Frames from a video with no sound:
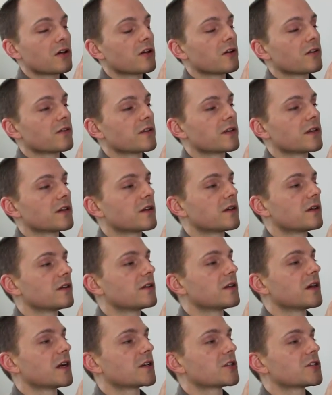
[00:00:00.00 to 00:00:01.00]
of the
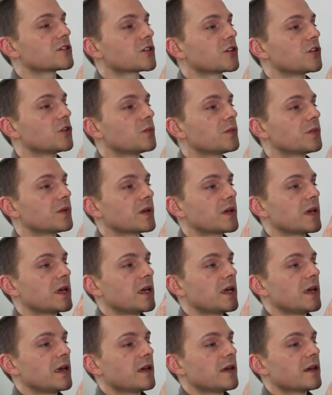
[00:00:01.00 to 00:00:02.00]
IrisScope
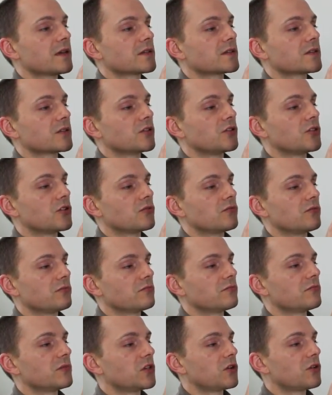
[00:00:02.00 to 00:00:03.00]
so you don't
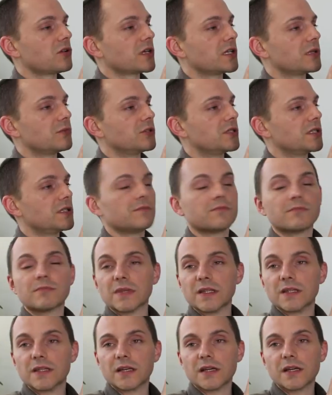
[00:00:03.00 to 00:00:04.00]
knock anybody
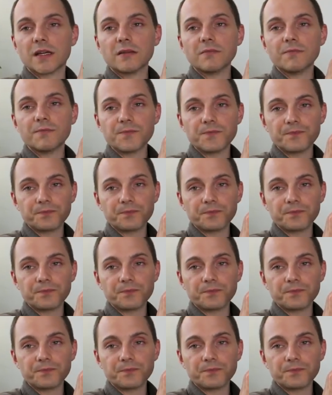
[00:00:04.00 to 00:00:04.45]
in the eye.